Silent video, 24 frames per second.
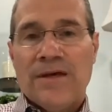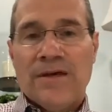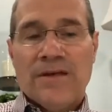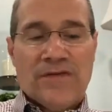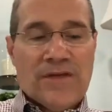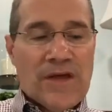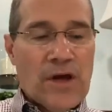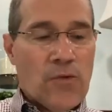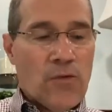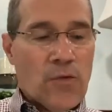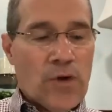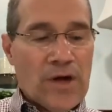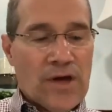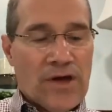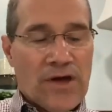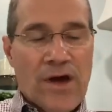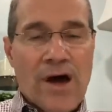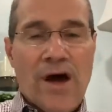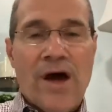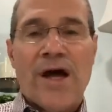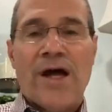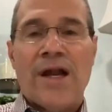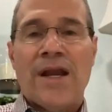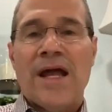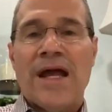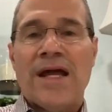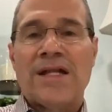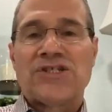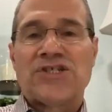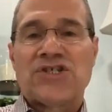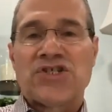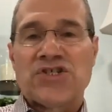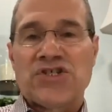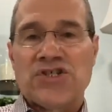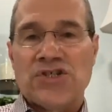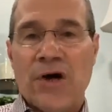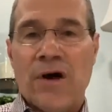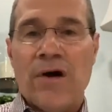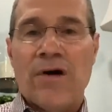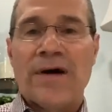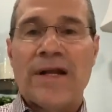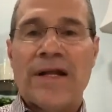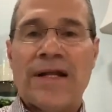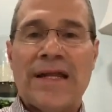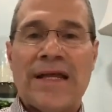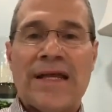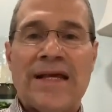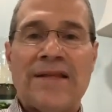that what God had
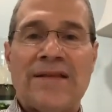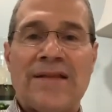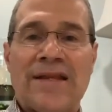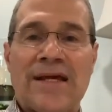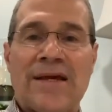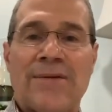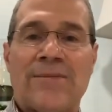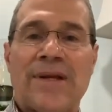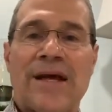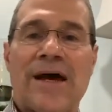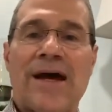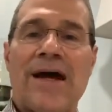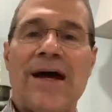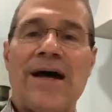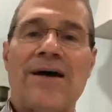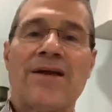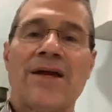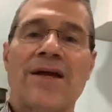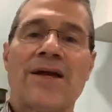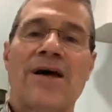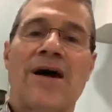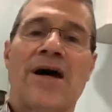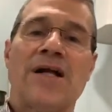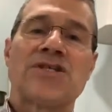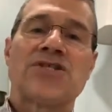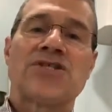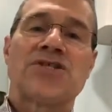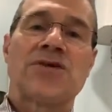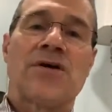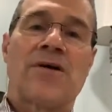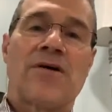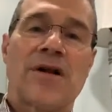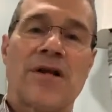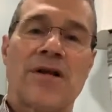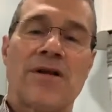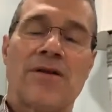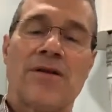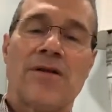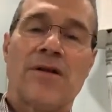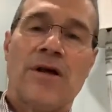started in them. Now, how did God start it?